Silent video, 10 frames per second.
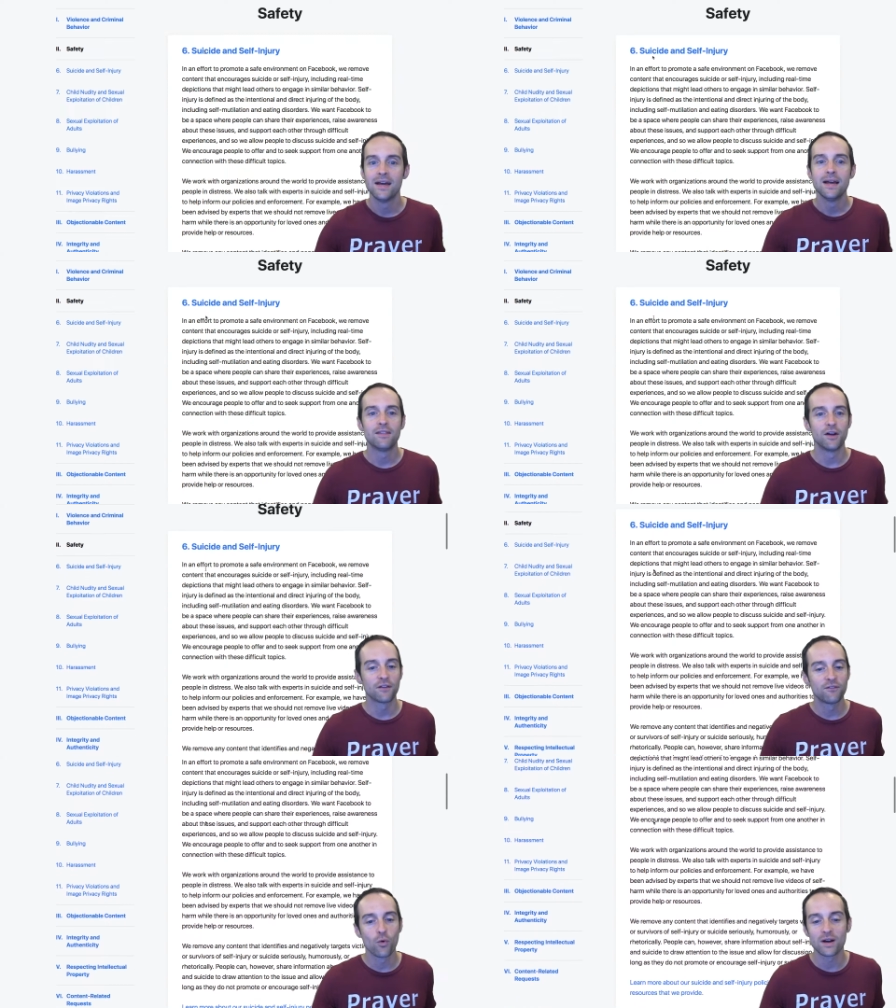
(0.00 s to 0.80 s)

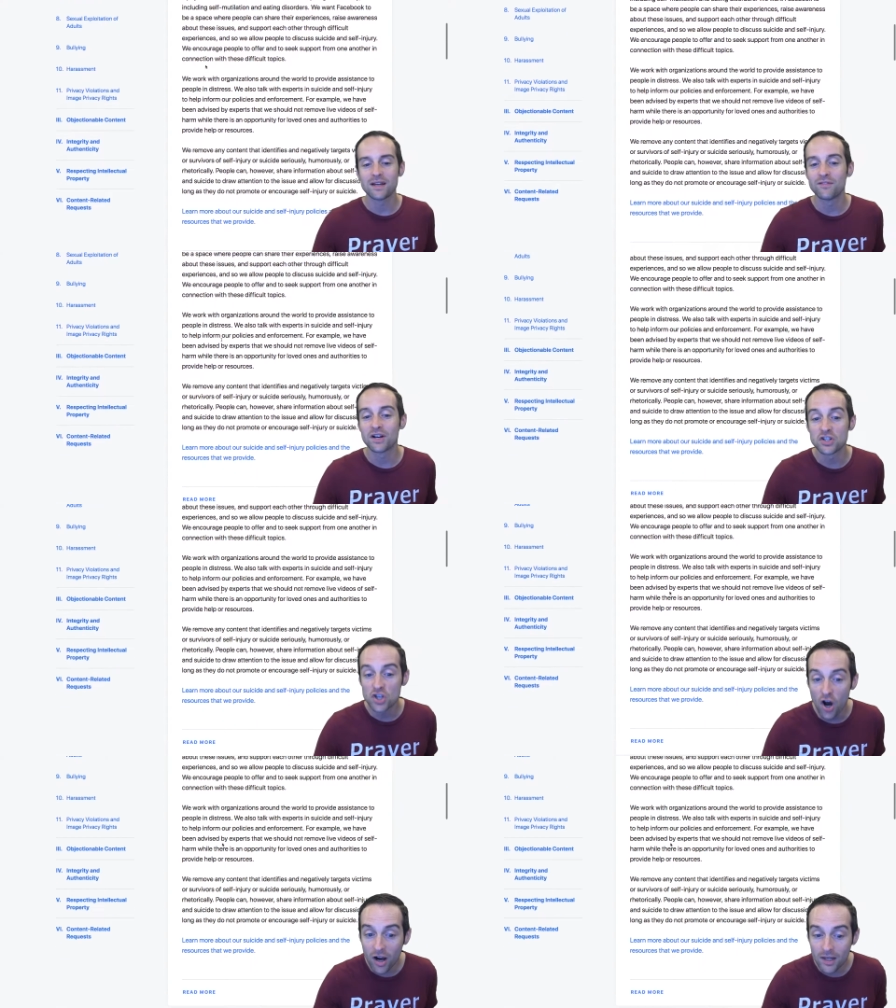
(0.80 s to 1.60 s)
therefore even in
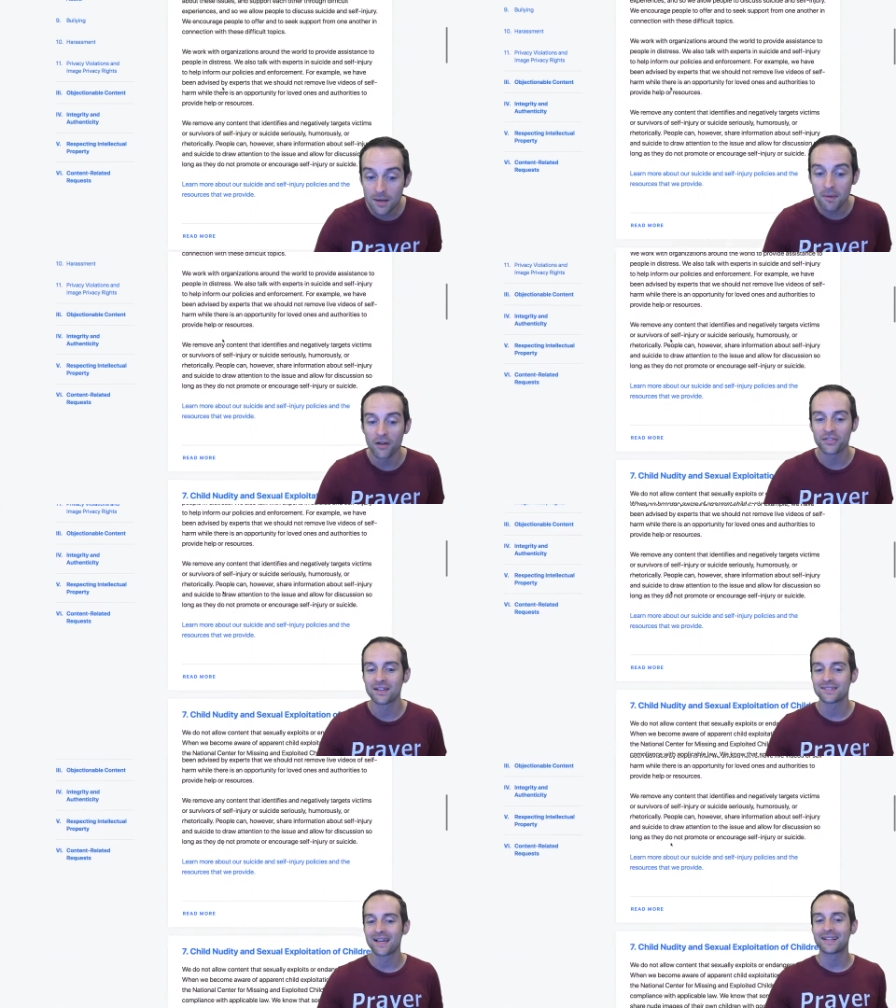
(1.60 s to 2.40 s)
talking about things
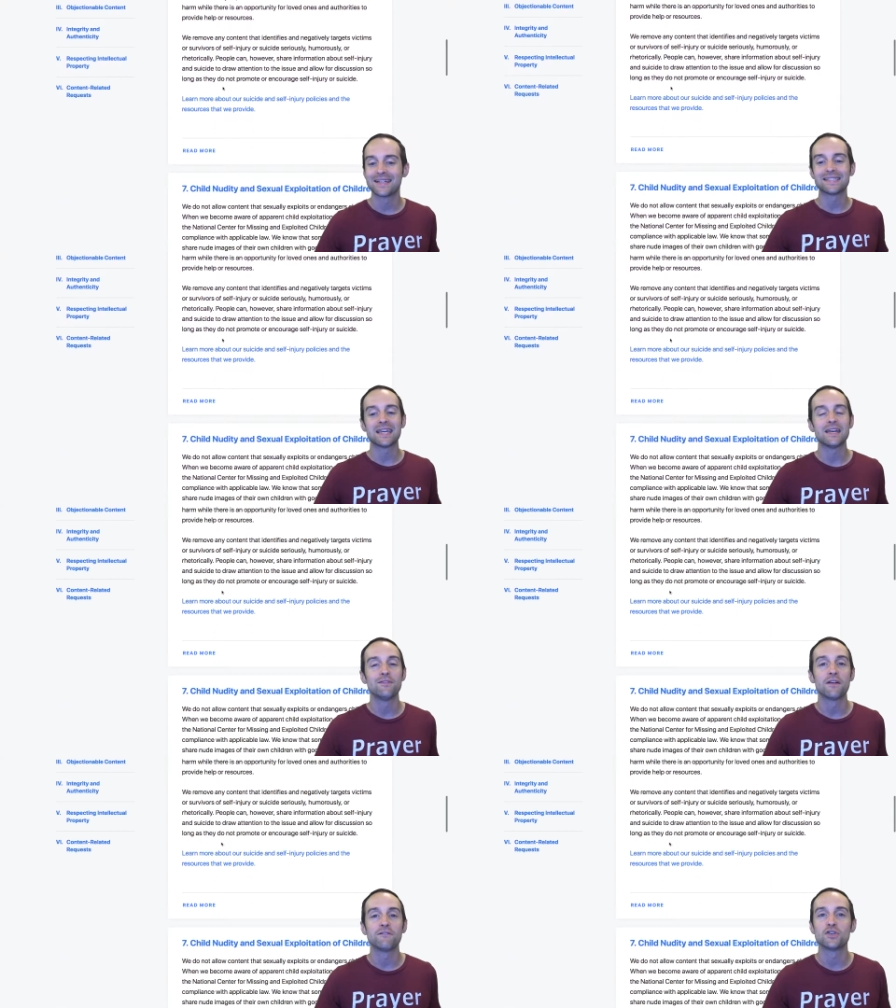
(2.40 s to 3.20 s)
like this even
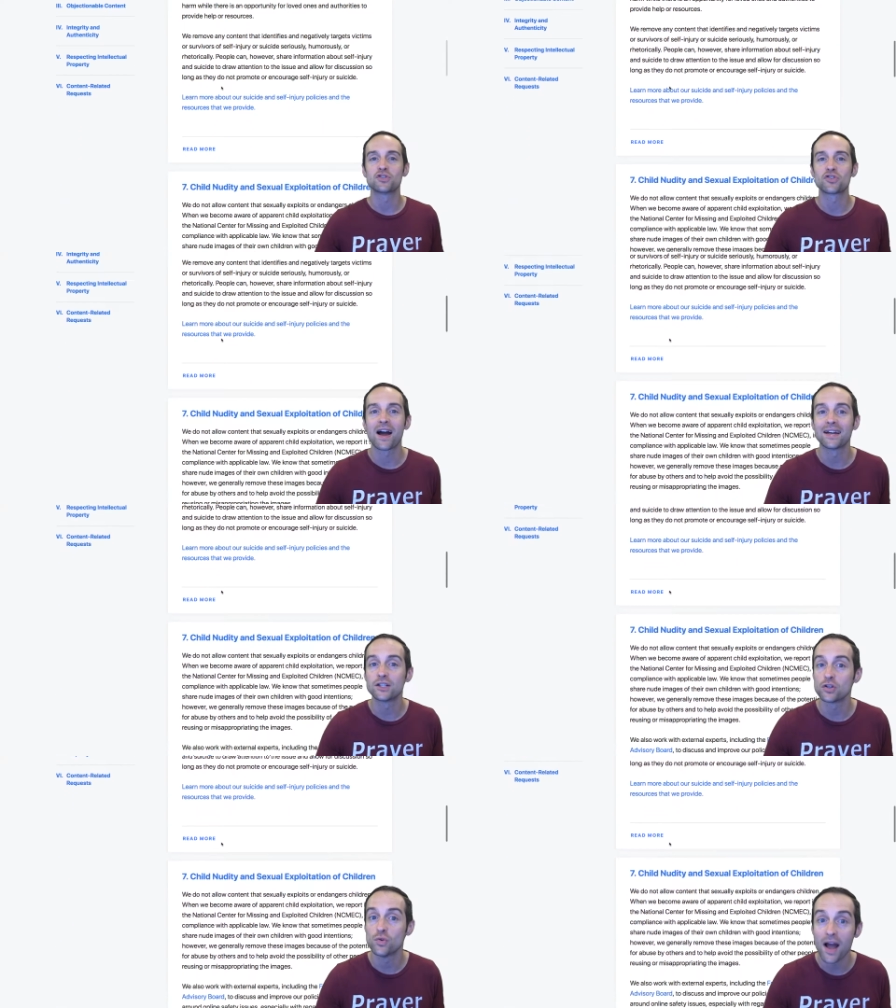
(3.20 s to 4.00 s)
if you're trying
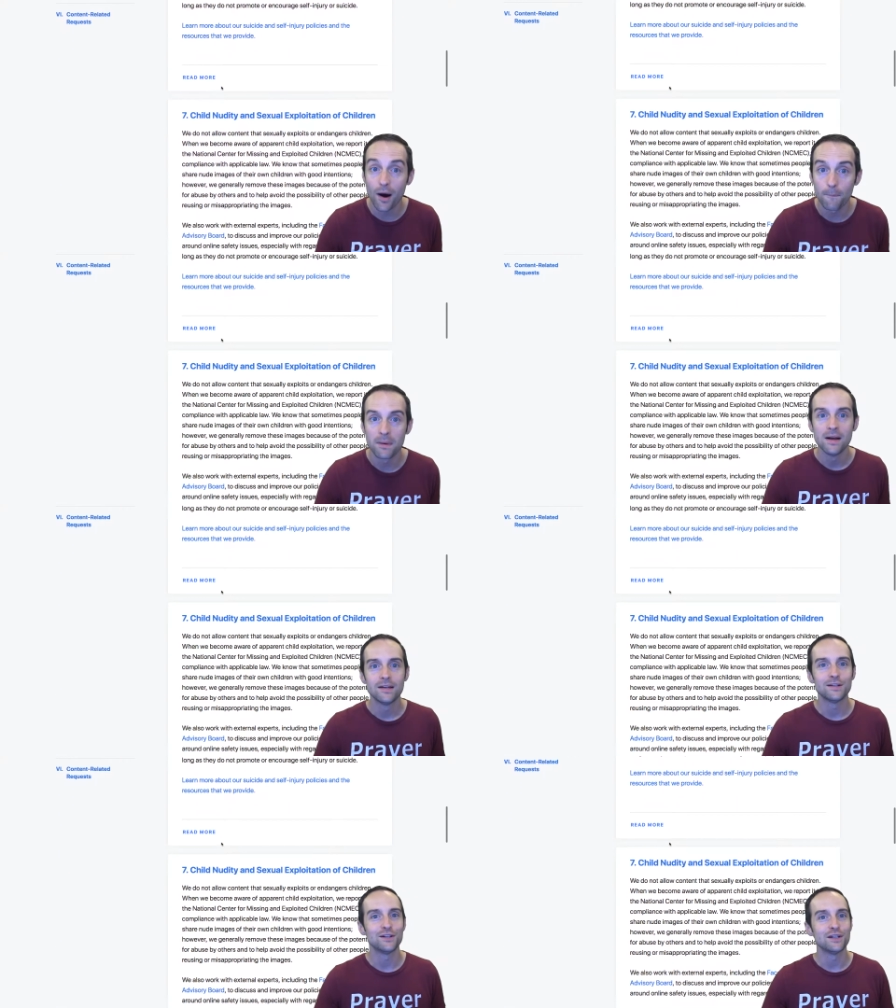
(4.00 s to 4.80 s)
to help
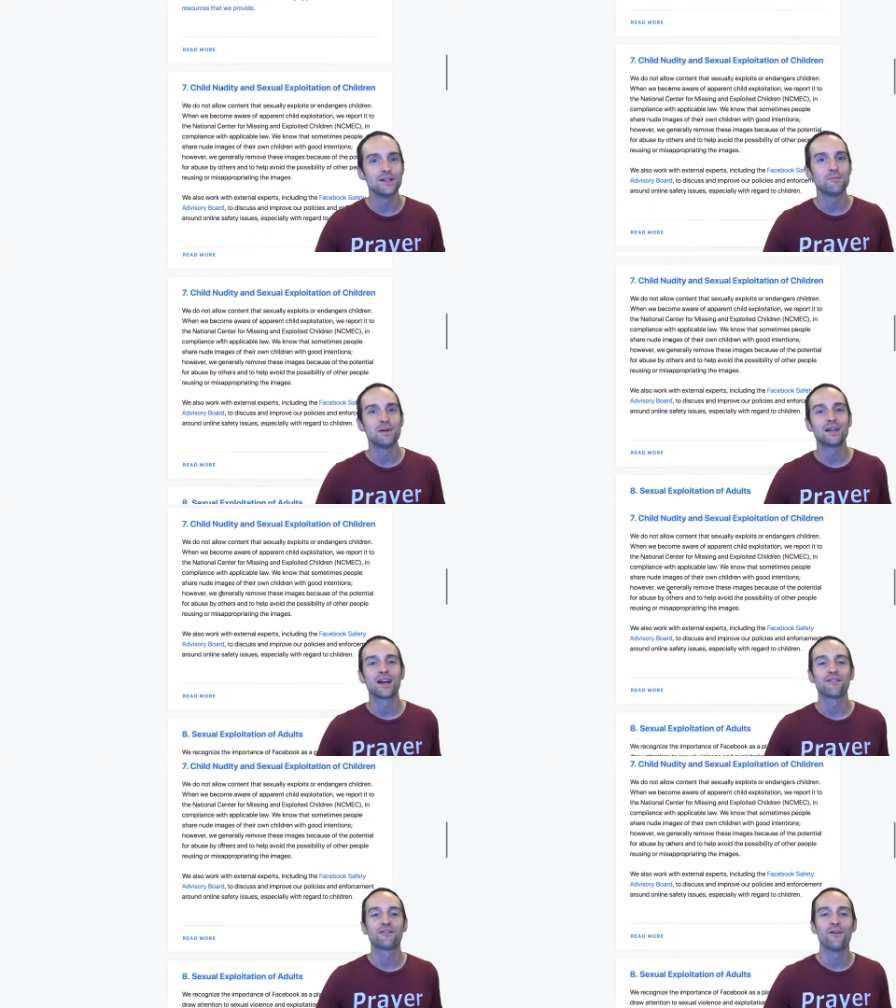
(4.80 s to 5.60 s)
you need to be
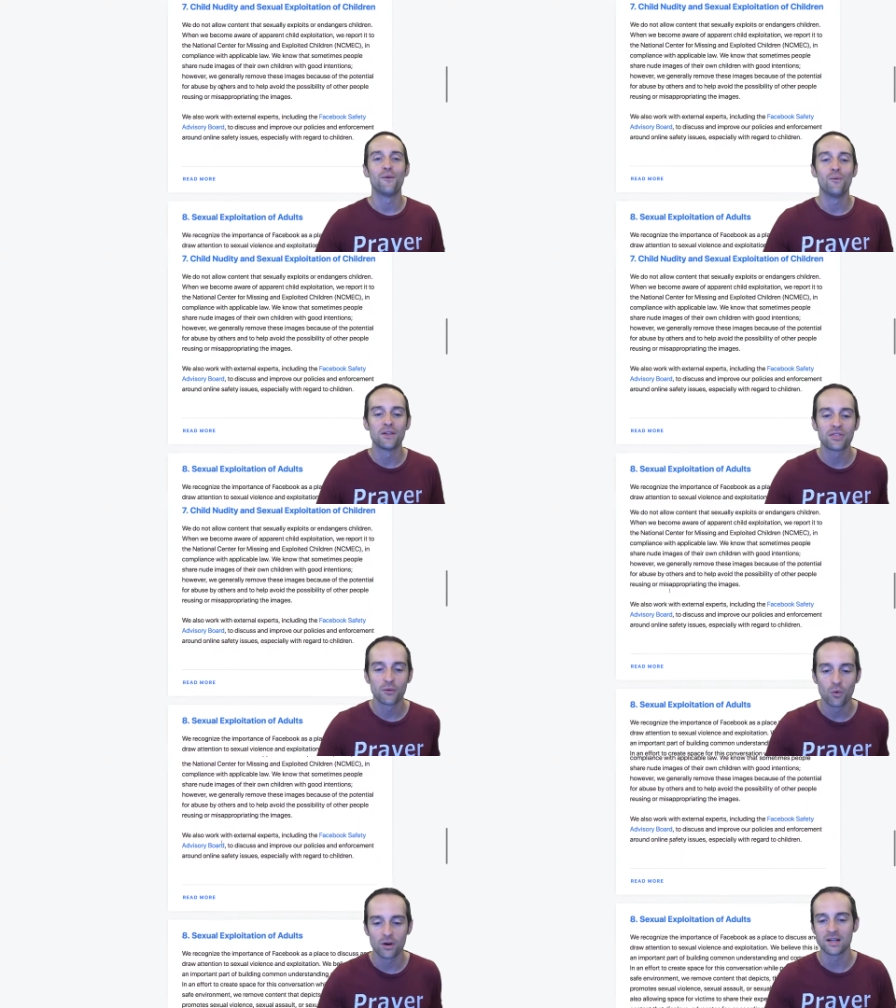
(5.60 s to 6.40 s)
careful with the wording.